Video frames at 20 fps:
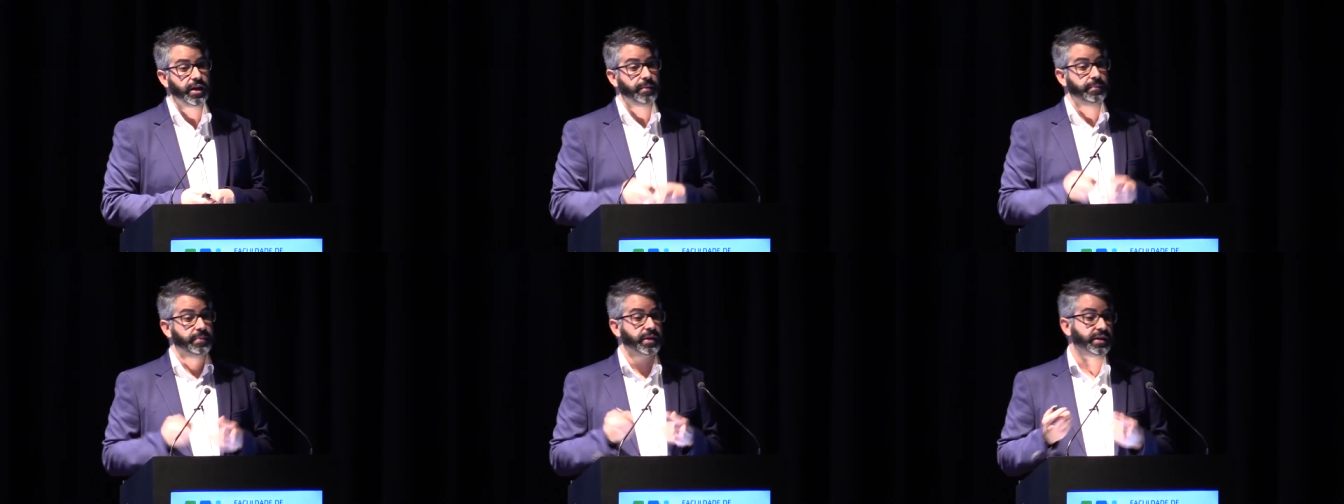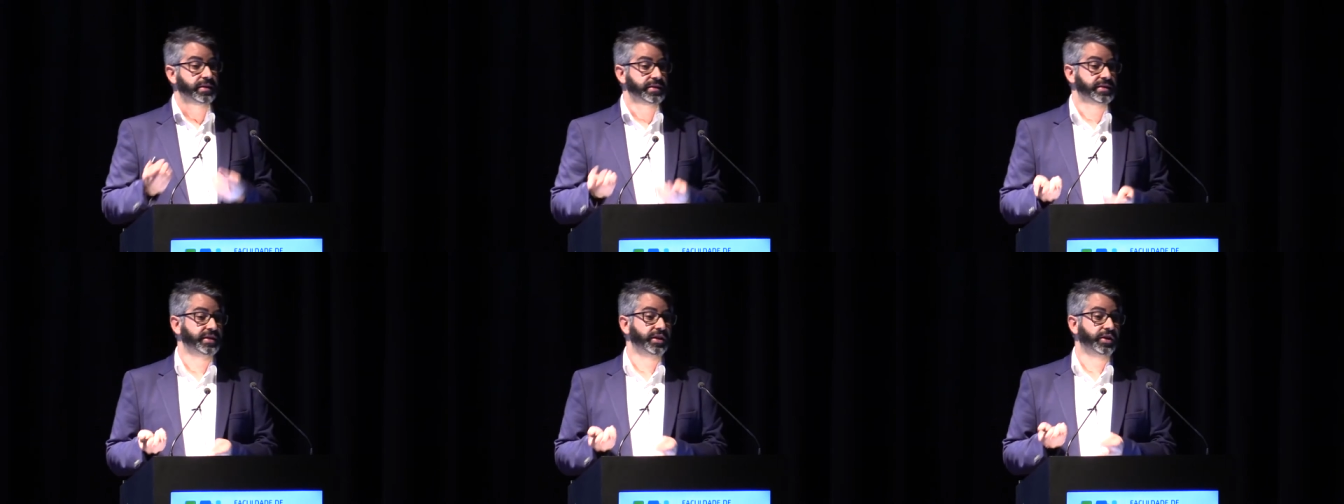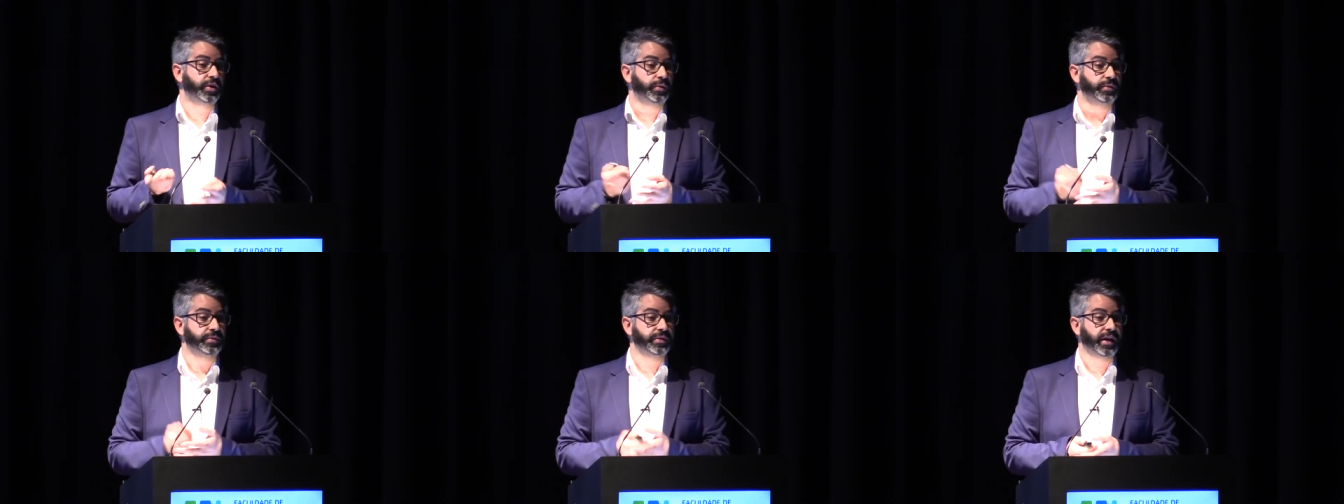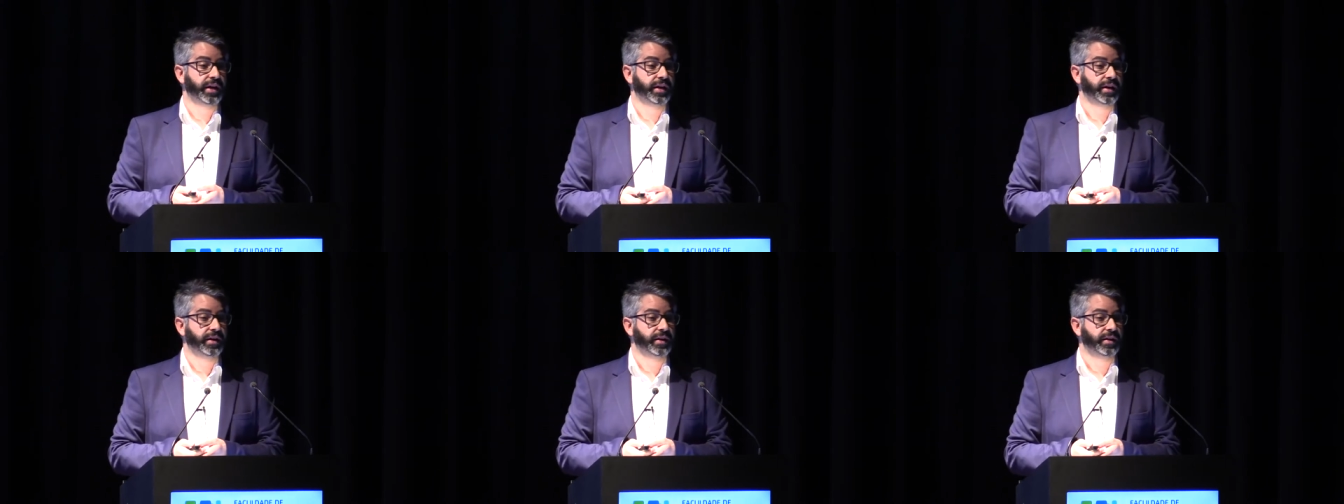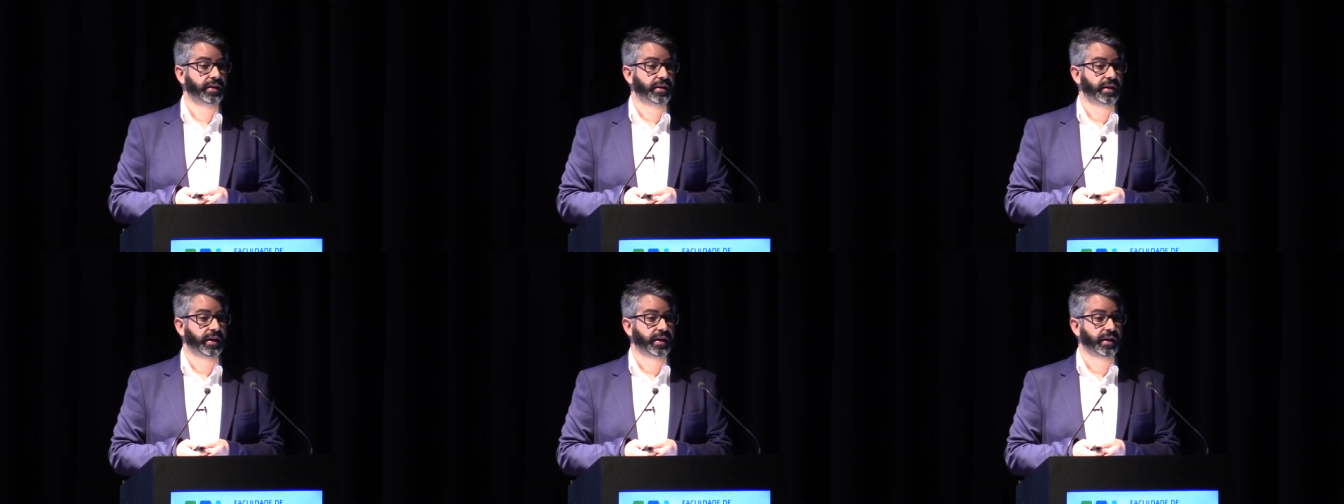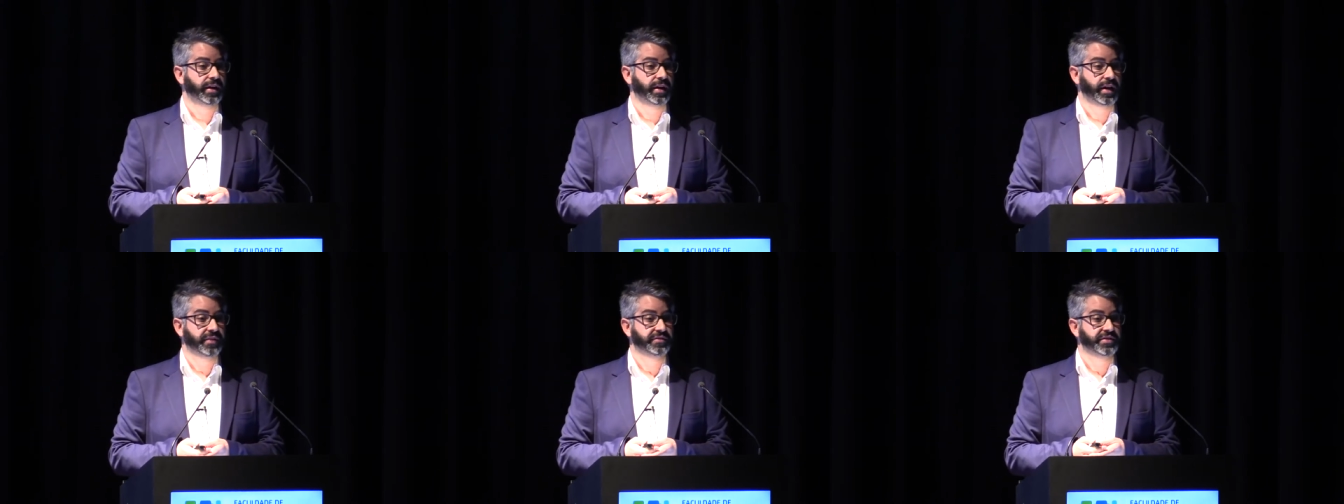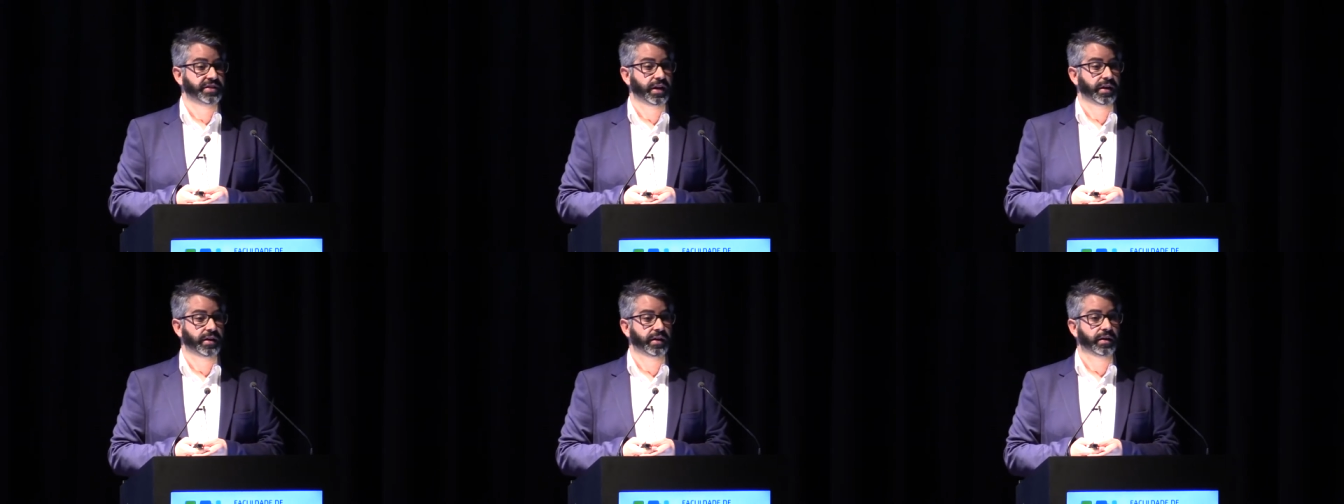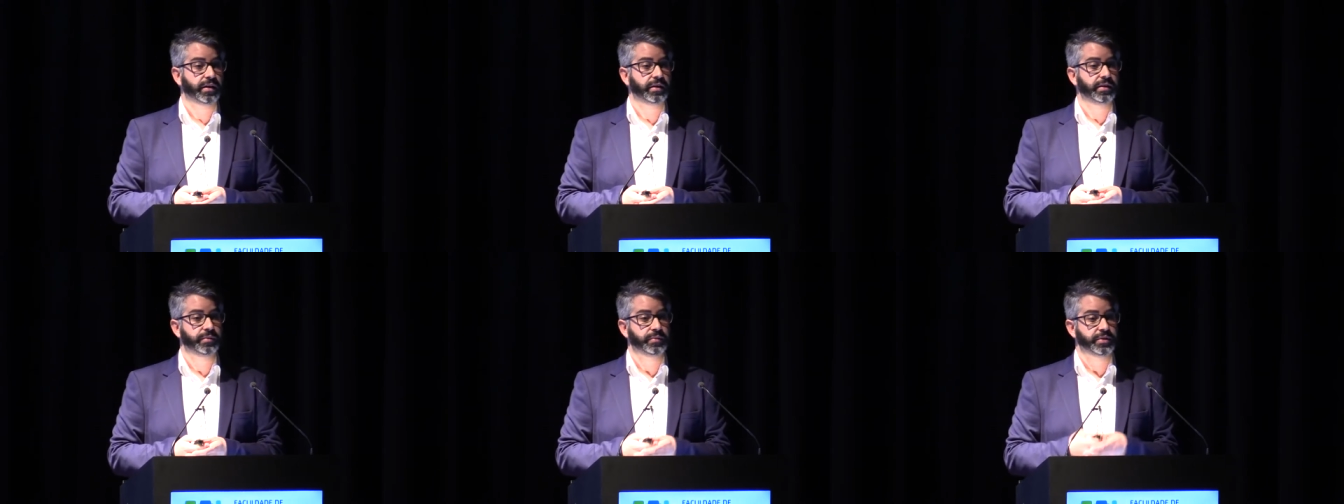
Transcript: because they own a FTIR,